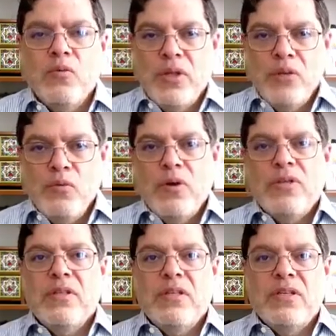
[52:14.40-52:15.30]

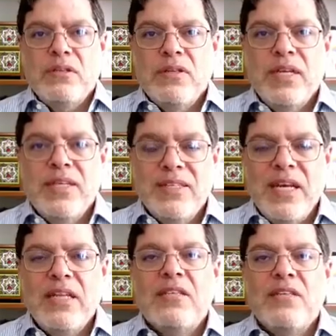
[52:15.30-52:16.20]
What this
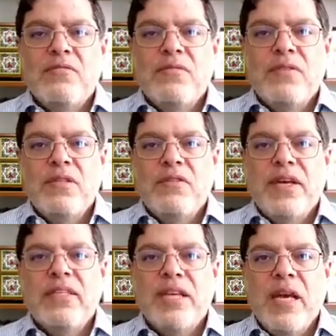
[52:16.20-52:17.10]
extensive
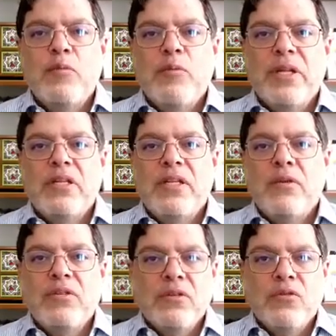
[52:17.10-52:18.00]
defense capability
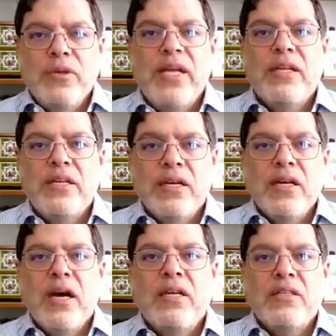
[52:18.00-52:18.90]
that was created in
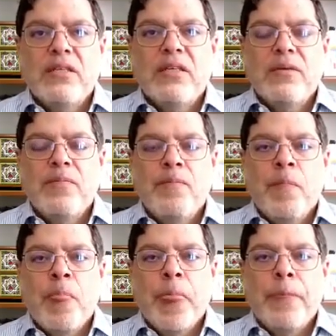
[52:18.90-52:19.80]
Gaza
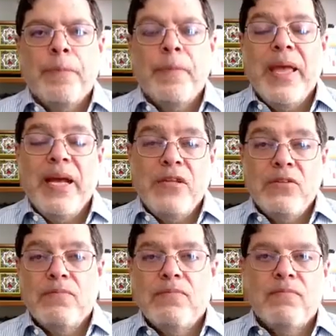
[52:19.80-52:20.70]
and